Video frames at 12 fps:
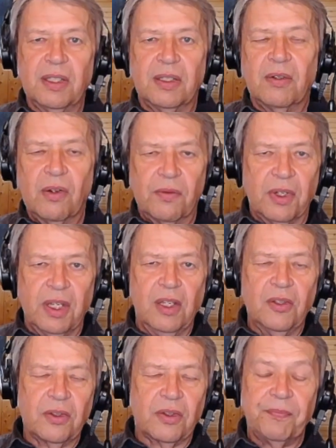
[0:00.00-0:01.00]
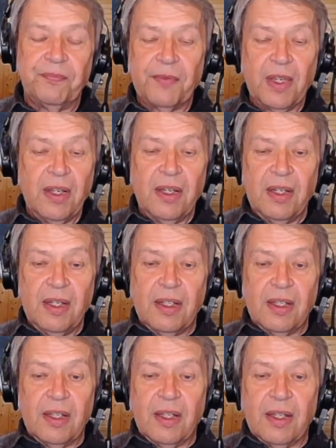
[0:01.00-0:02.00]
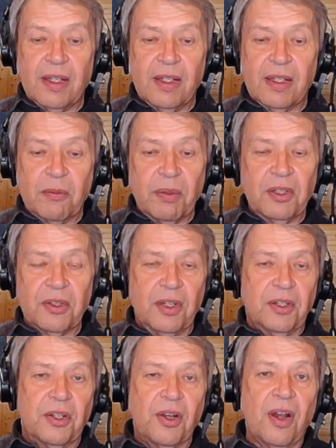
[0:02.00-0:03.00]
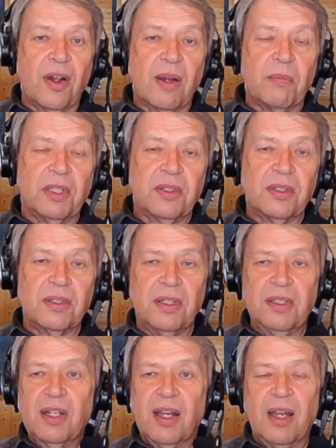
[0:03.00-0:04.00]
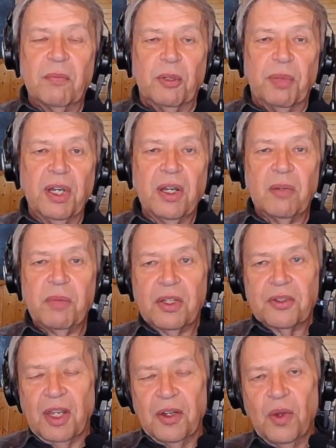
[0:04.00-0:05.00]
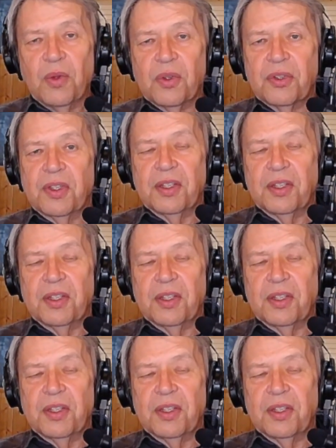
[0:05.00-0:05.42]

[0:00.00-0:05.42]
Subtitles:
It depends on your car, but, I'm prepared because I know those things happen. I'm not expecting it.